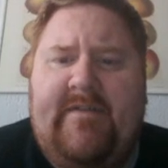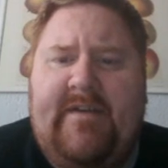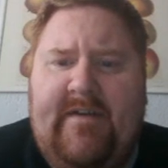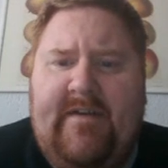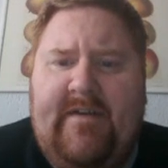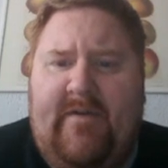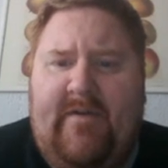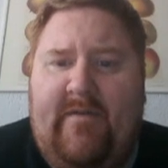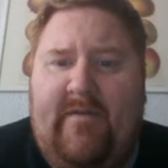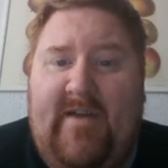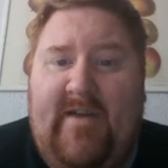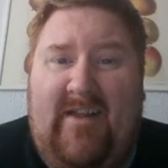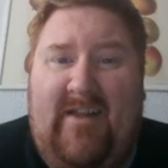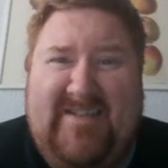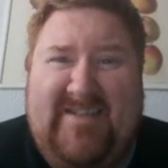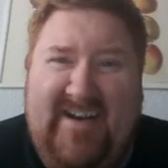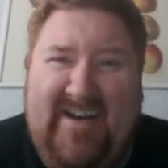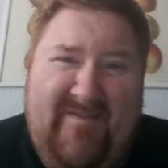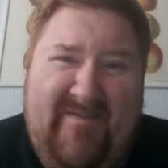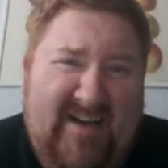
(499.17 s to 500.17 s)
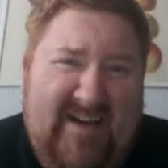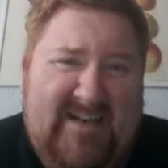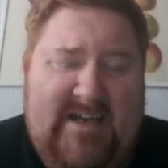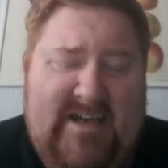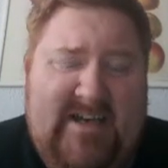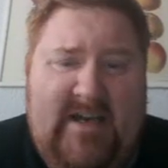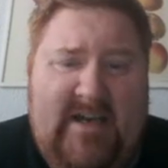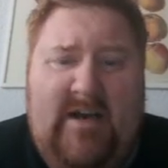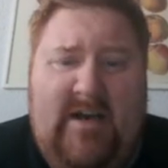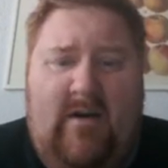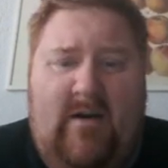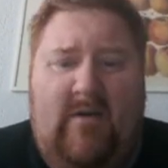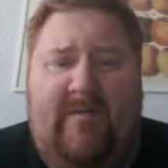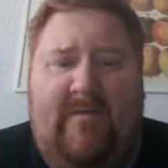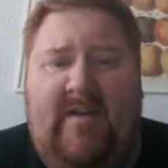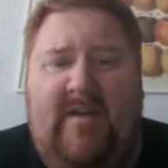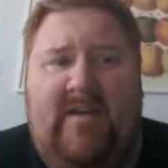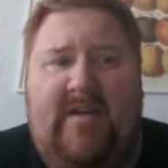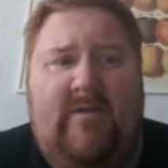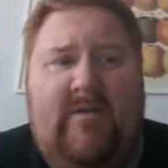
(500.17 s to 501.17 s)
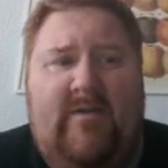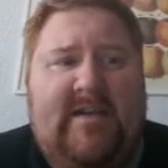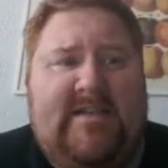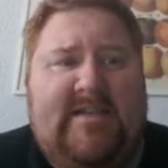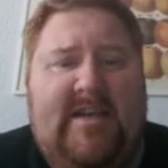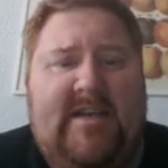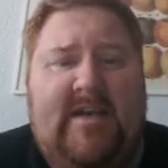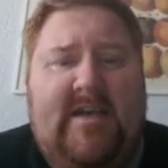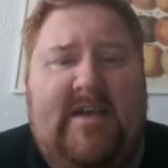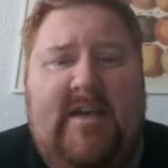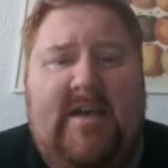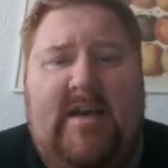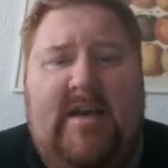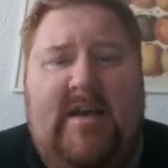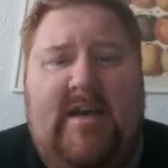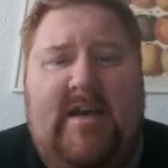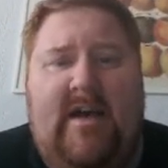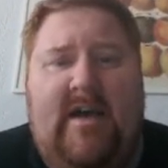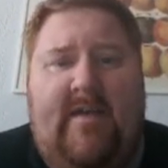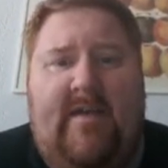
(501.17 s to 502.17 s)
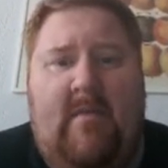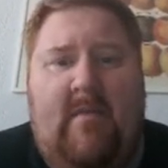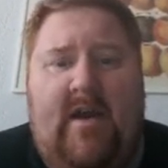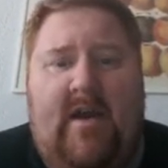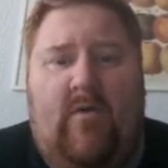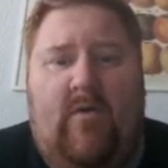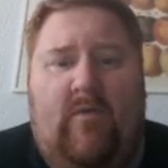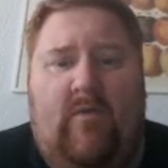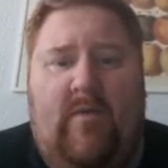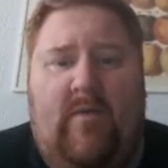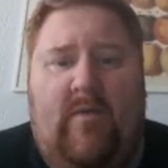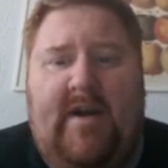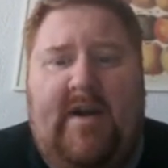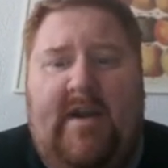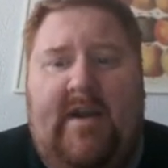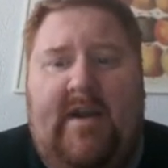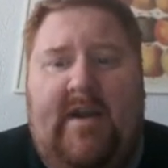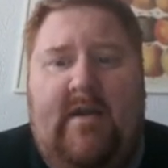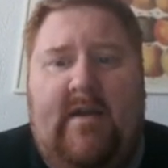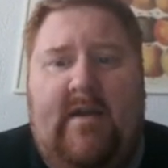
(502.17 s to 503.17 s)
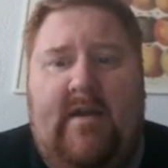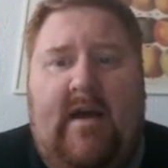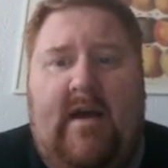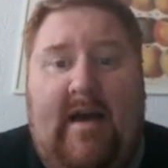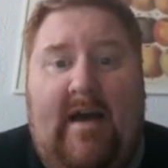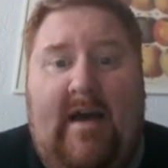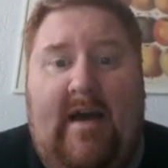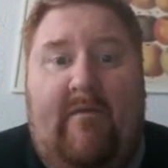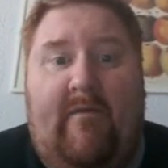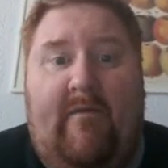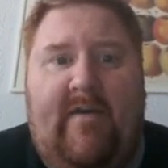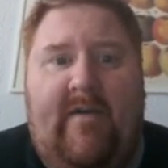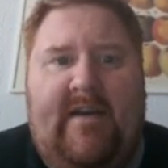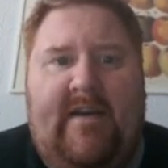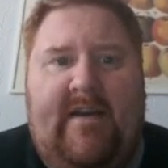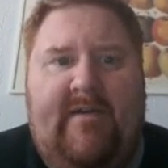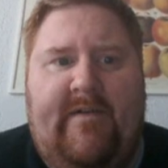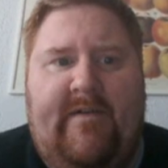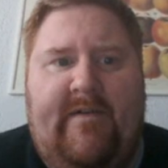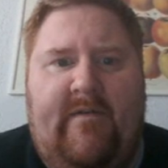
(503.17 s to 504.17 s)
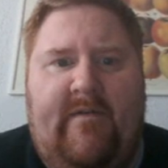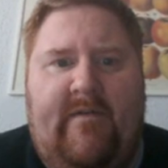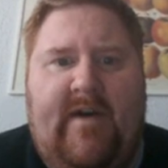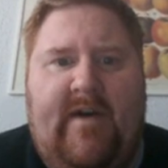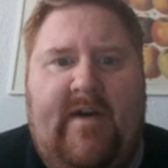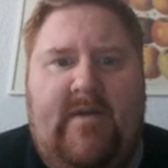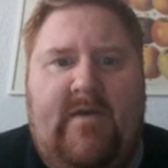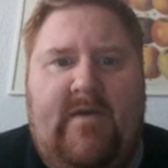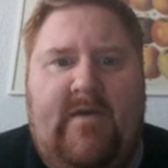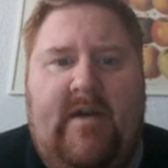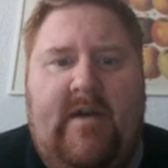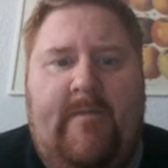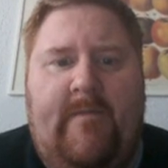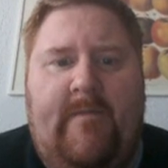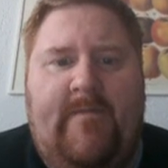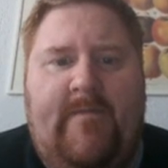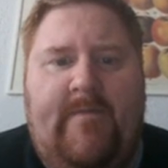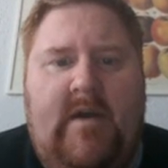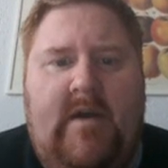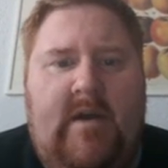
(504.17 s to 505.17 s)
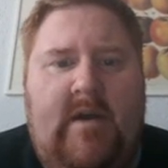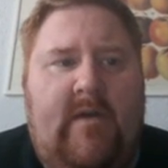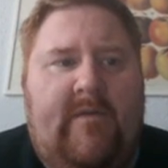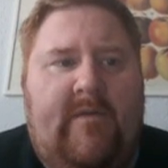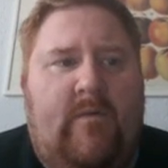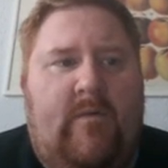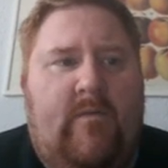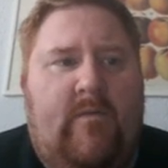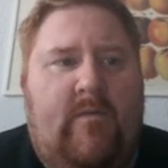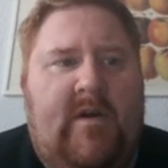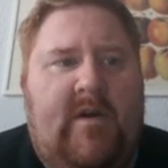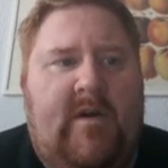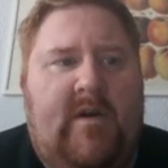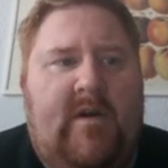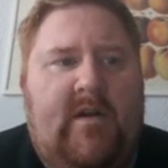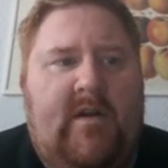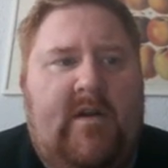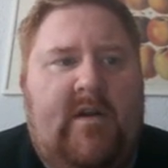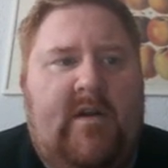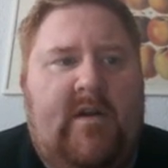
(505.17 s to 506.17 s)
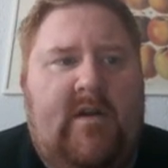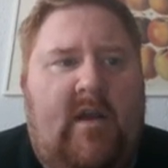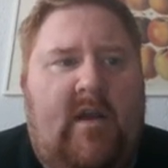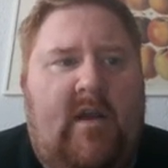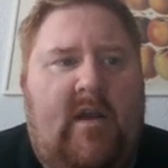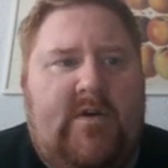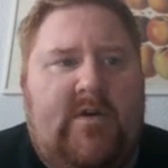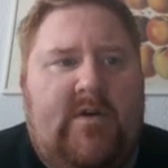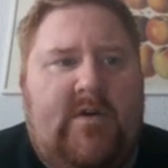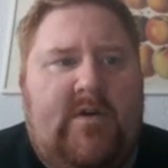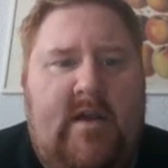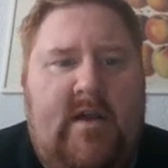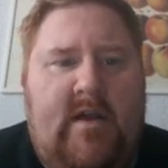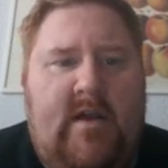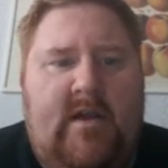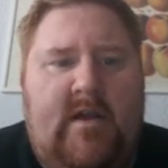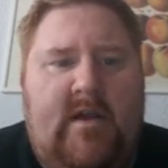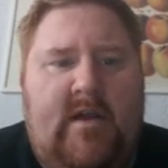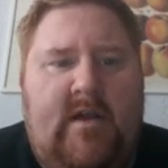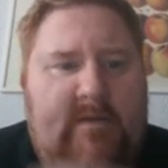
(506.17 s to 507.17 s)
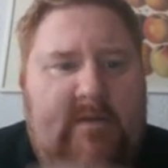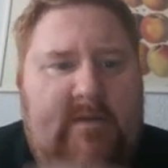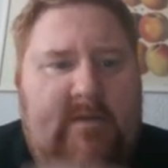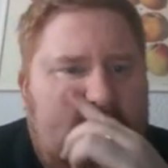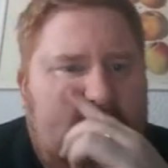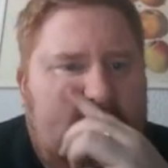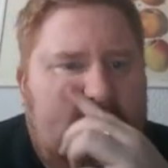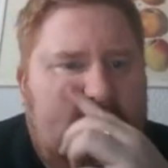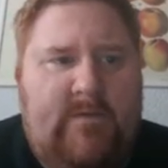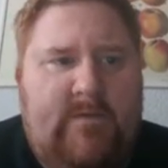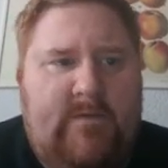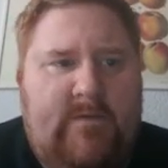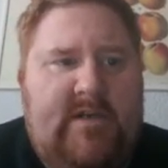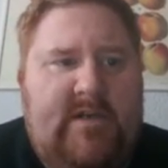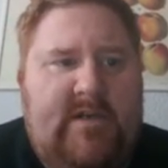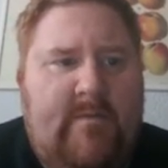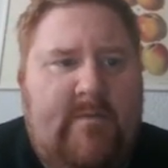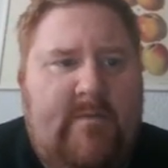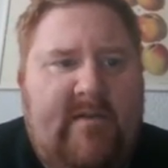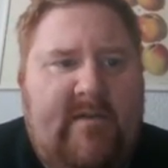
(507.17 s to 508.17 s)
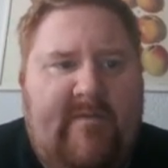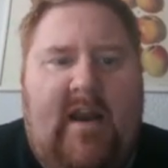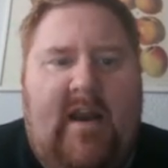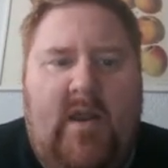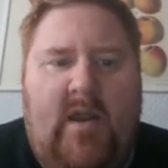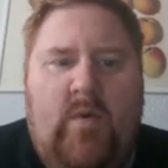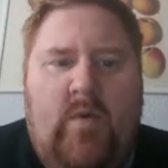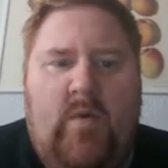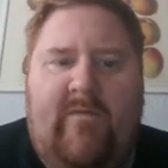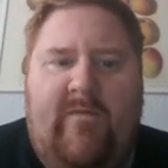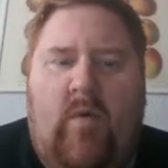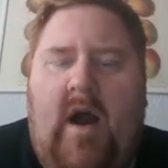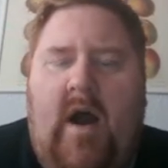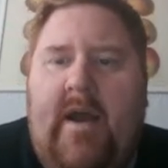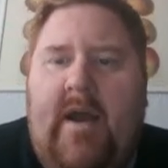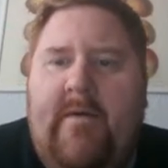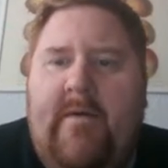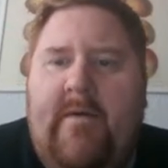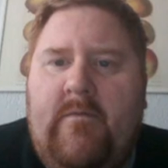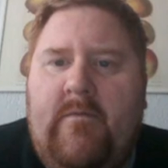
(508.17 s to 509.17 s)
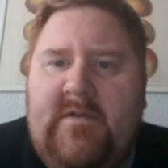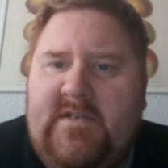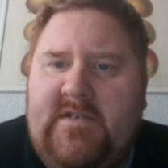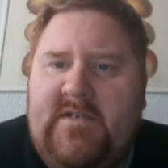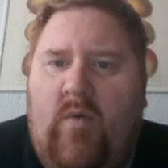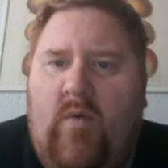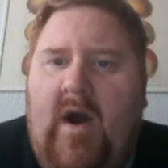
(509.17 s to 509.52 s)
And in fact, hopefully you can see how they might already have a different value here. So what I'd like you to try is to determine the value of y. What does y equal?